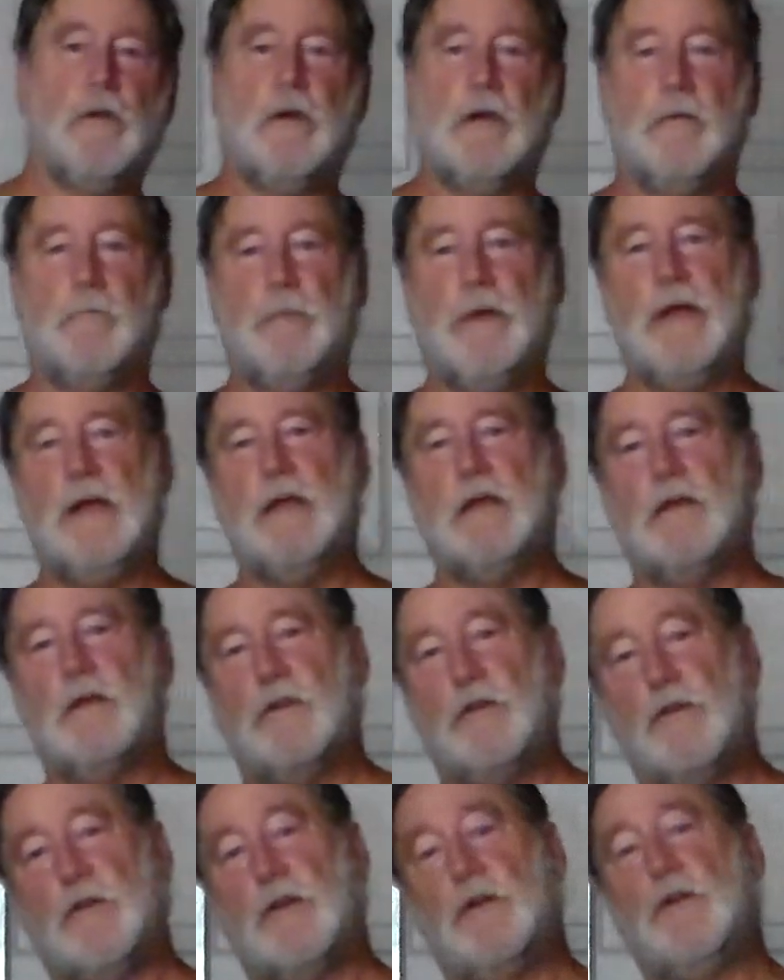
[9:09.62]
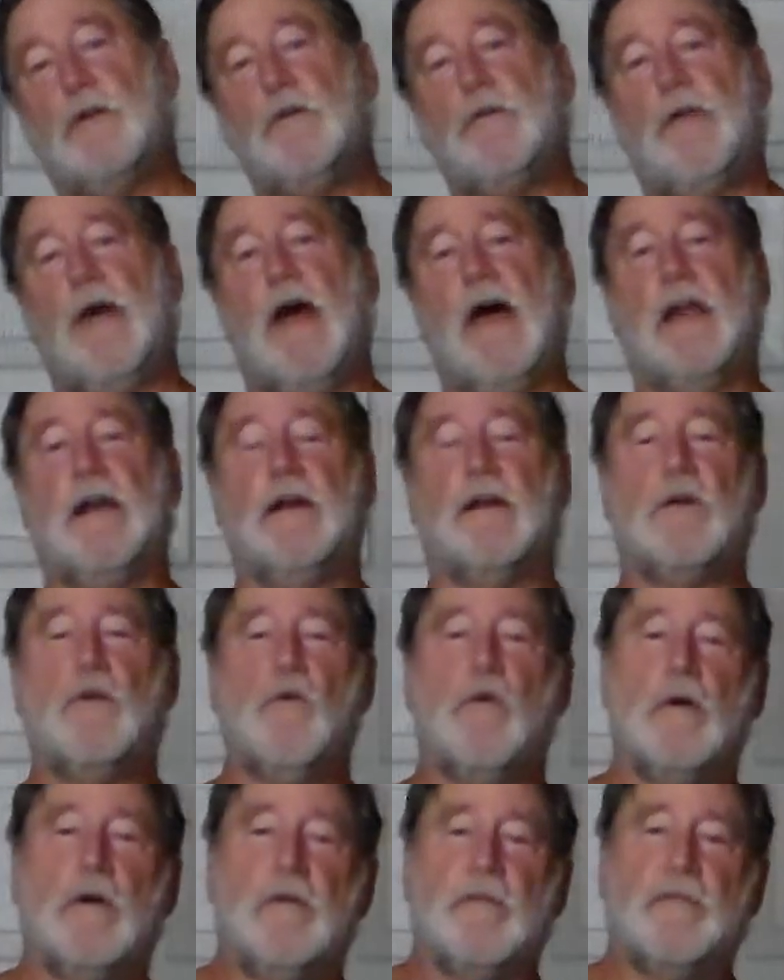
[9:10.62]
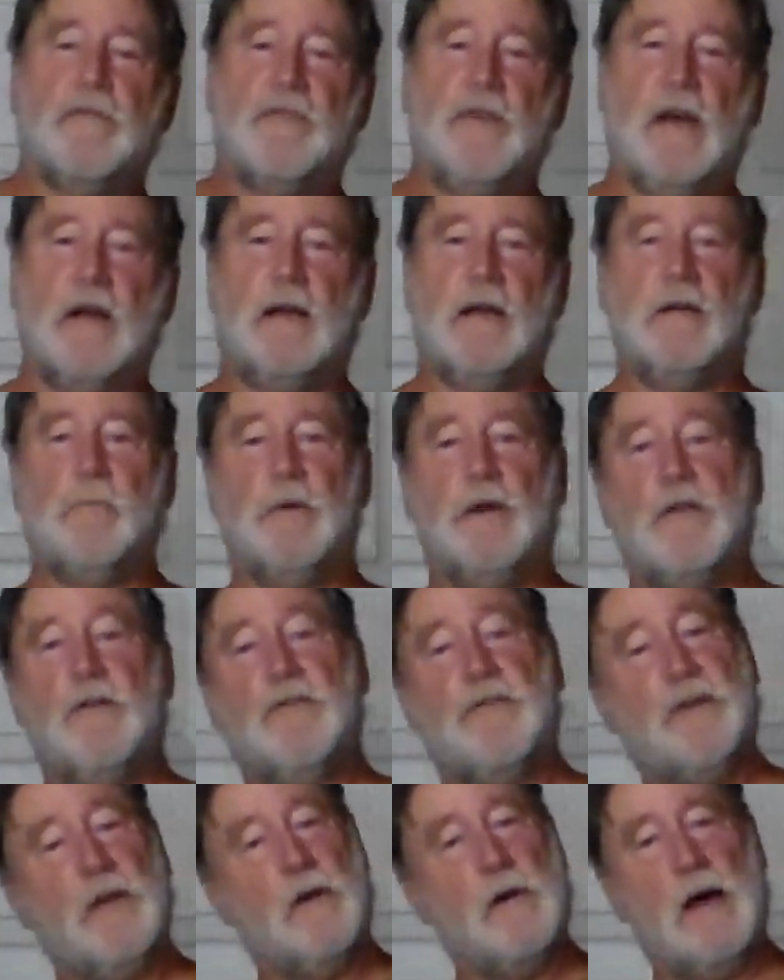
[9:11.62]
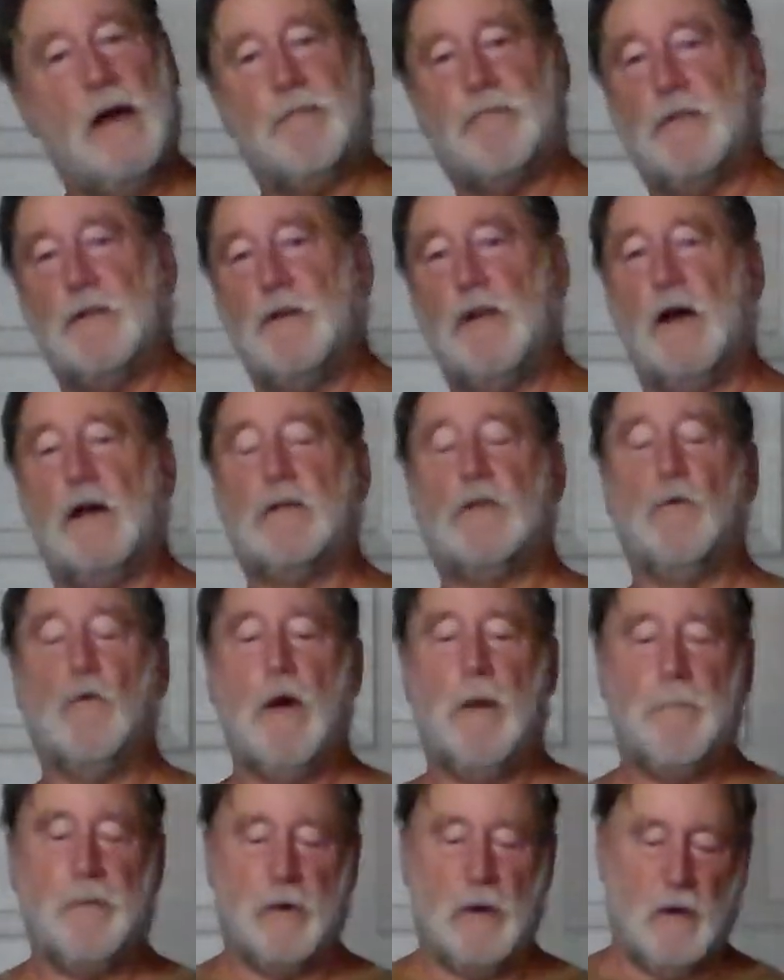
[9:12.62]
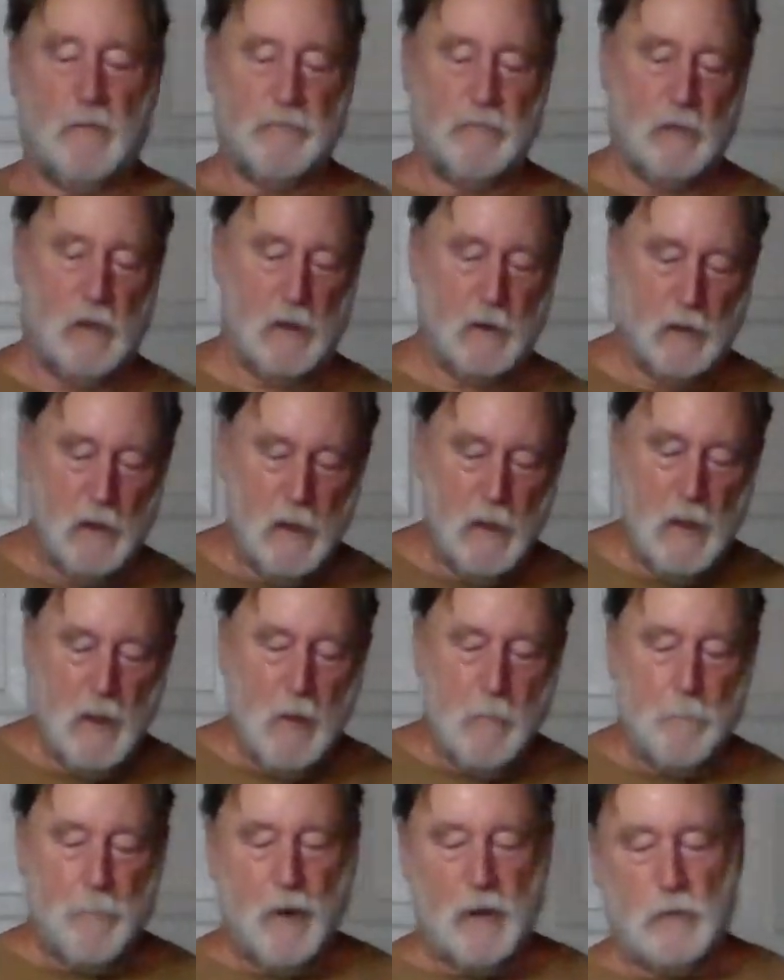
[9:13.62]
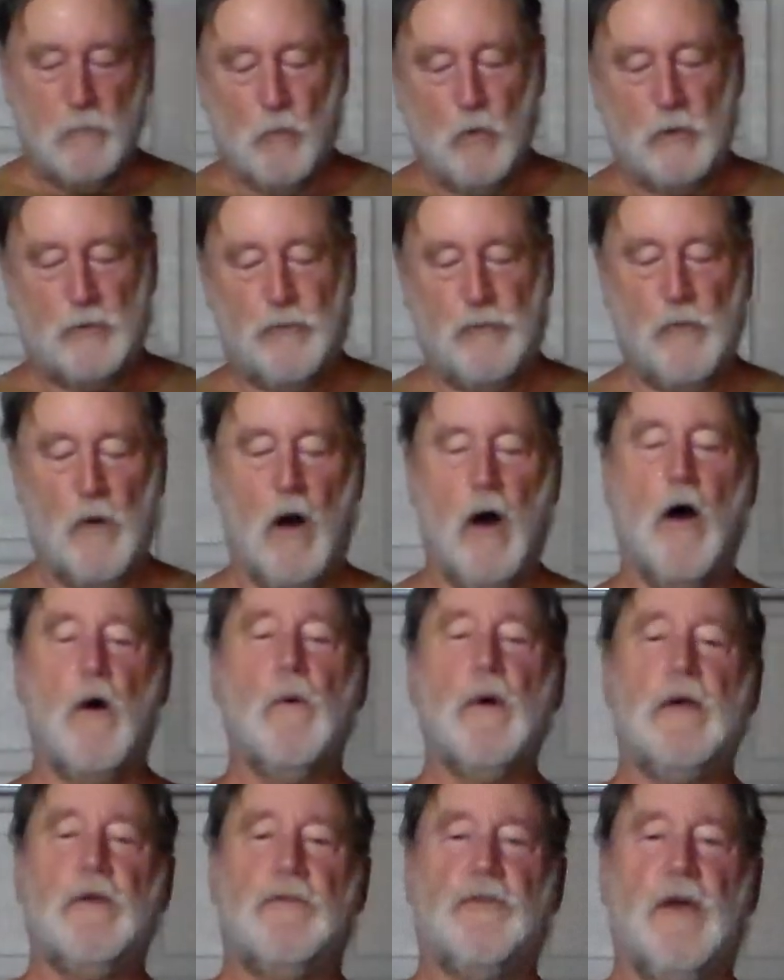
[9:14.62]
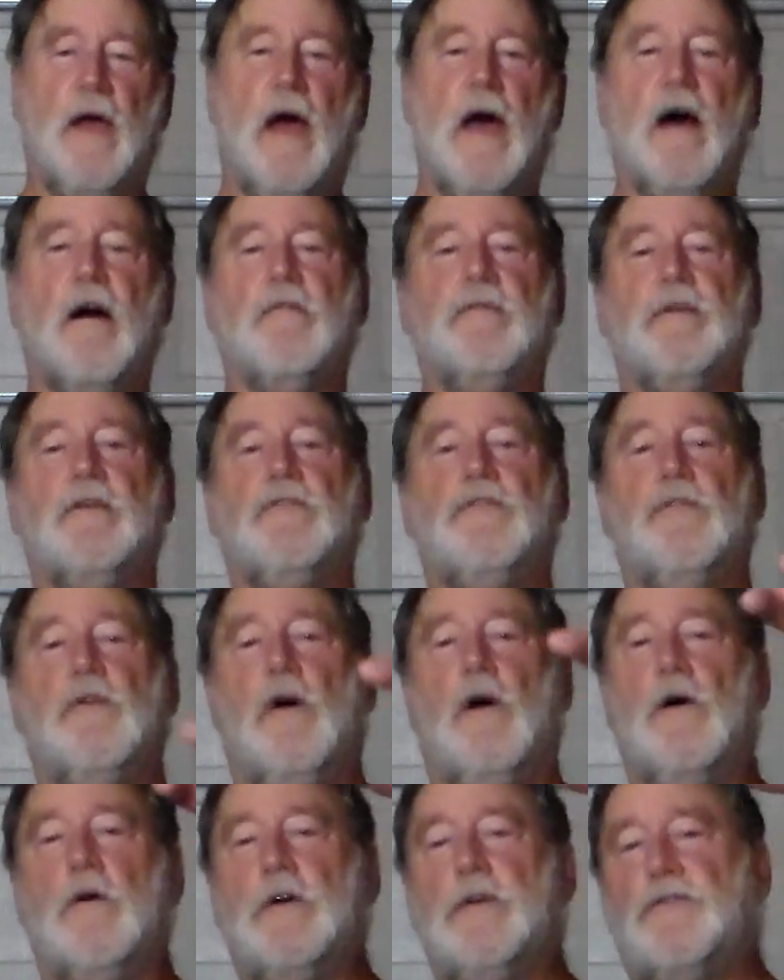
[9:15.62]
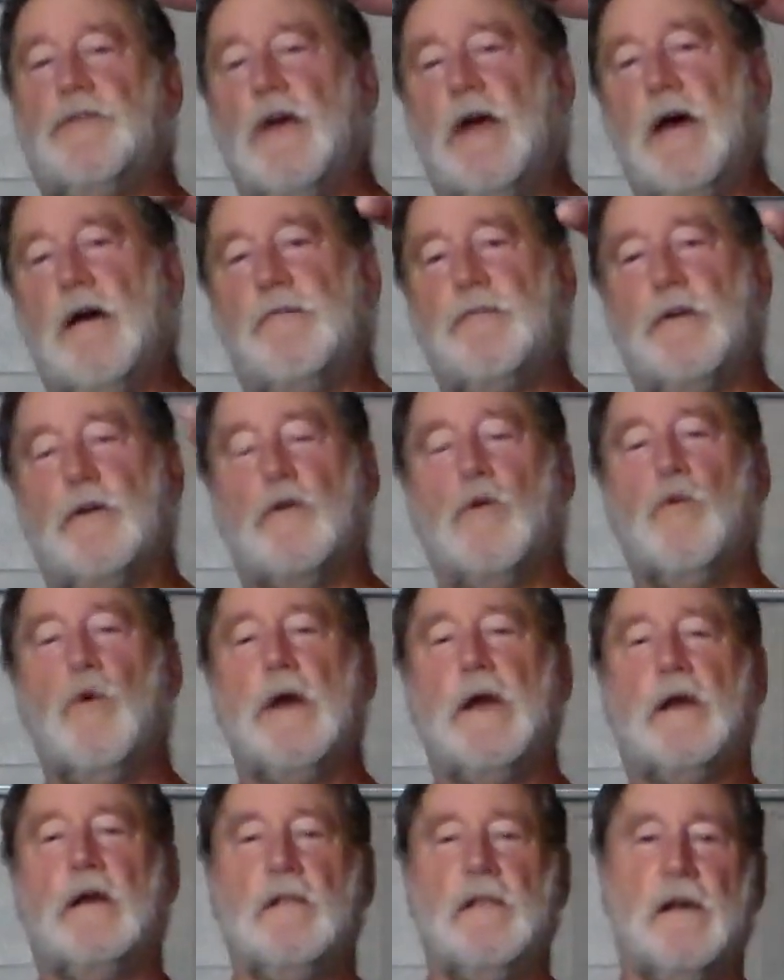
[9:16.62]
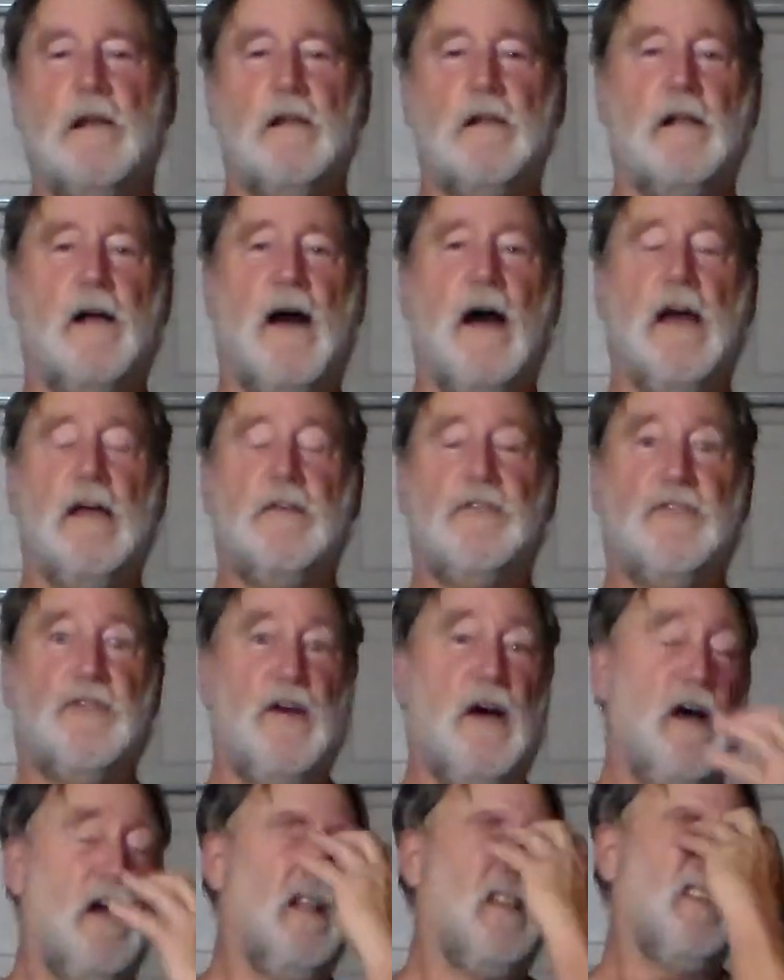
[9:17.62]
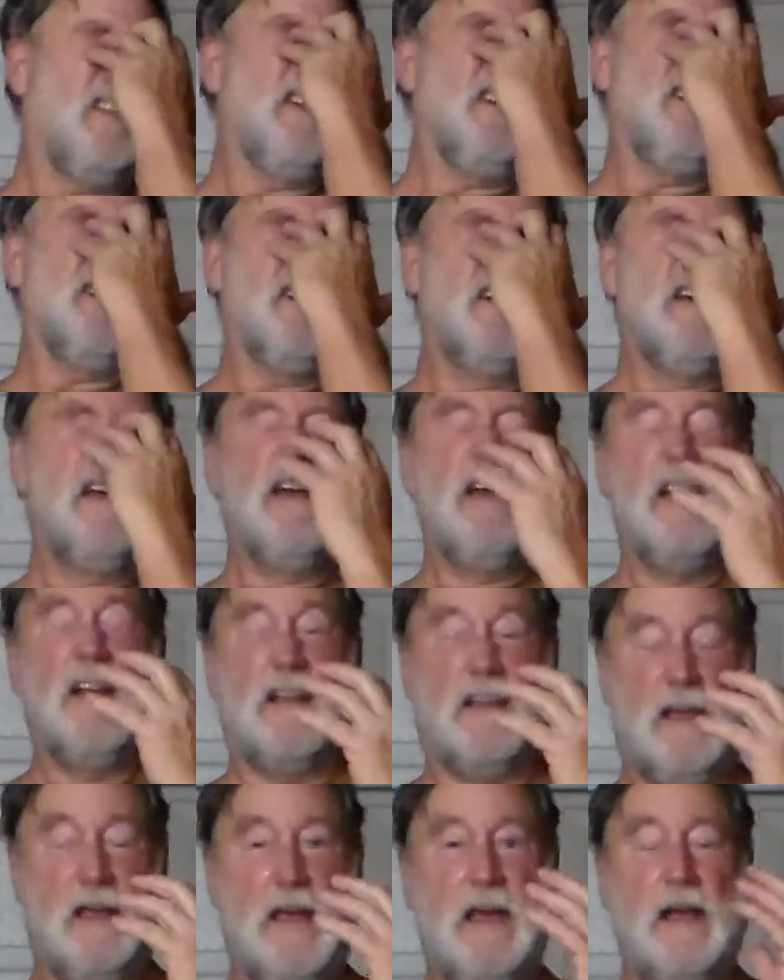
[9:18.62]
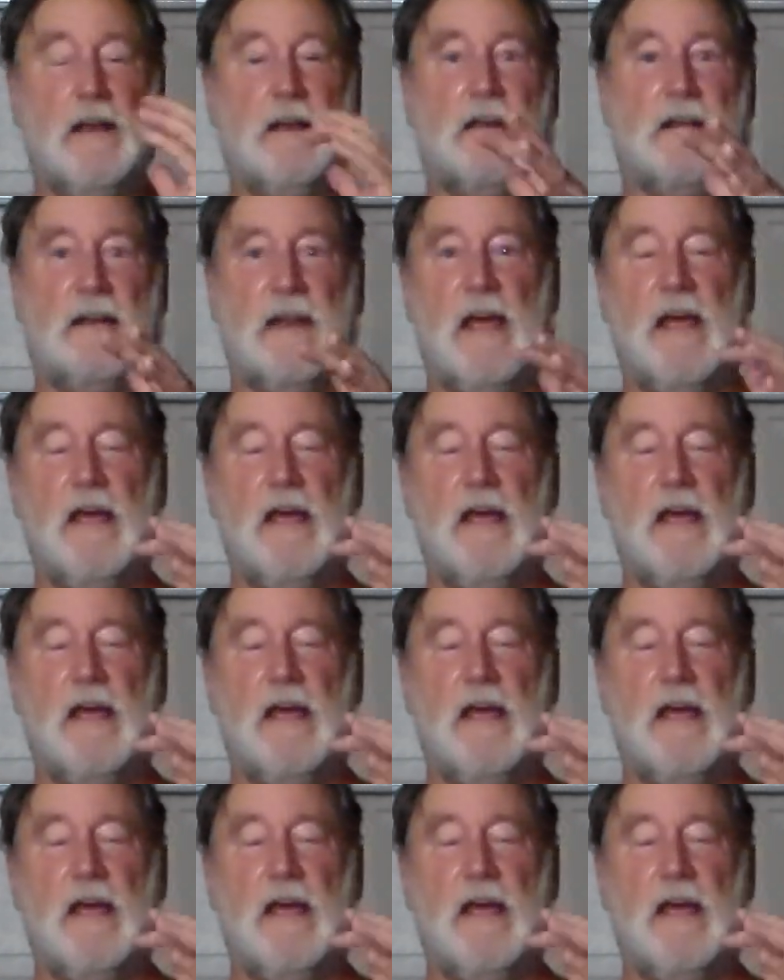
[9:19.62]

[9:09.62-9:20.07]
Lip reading: you can do that in a 1/4 of a second, but you still have to knock the weapon offline. But what you always have is you always have your quick little eye shot to hit,